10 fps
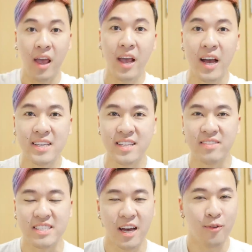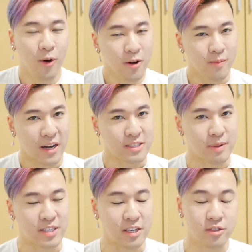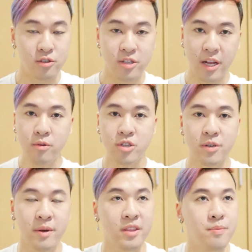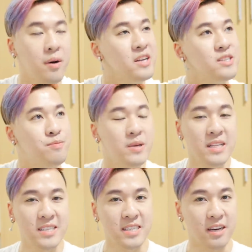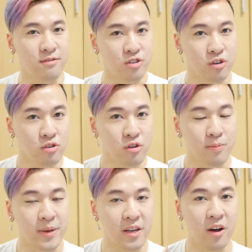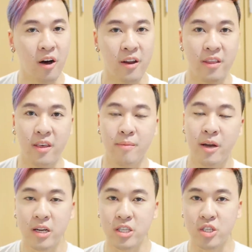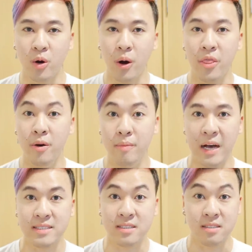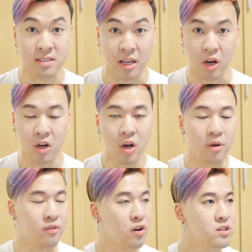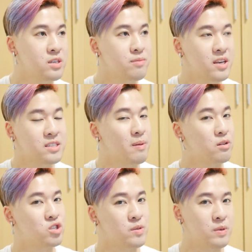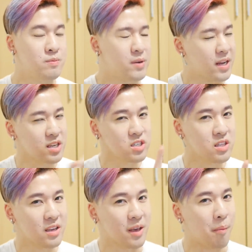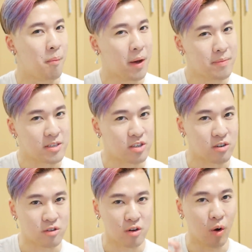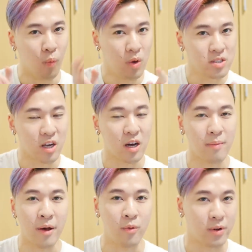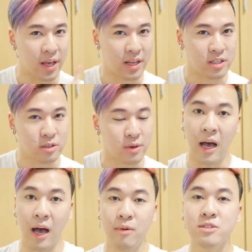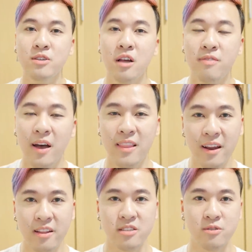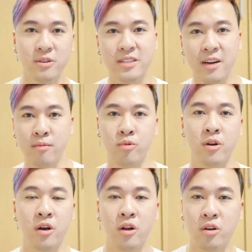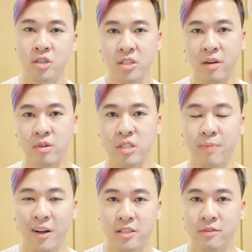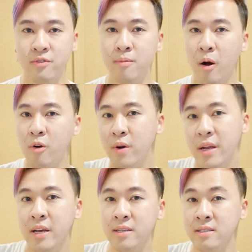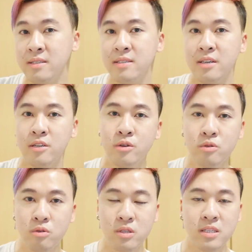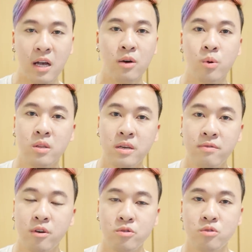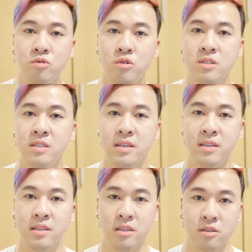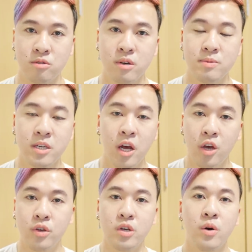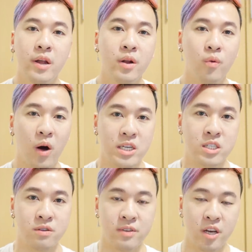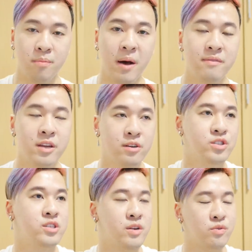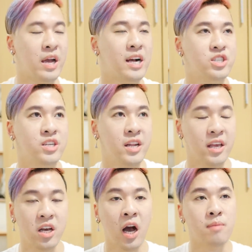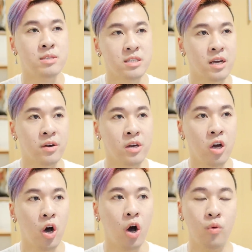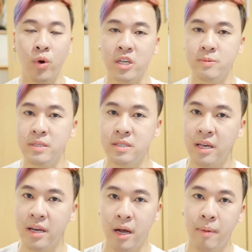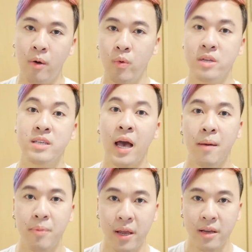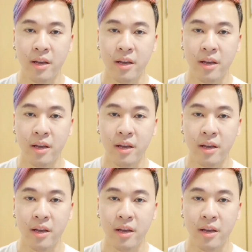Hey guys, David Asai, welcome back to my channel. So today we're talking about the possibility of Jungkook being on the American show The Masked Singer. We've heard some things about Jimin, but I actually think it might be Jungkook. We'll talk about it, we'll get into it. I want to clarify, a lot of the stories that I'm reporting on are just a response from already existing news sources. I will leave those news sources in the description. You can go ahead and watch their video. My video is just a reaction and a commentary on what has been said about what is happening.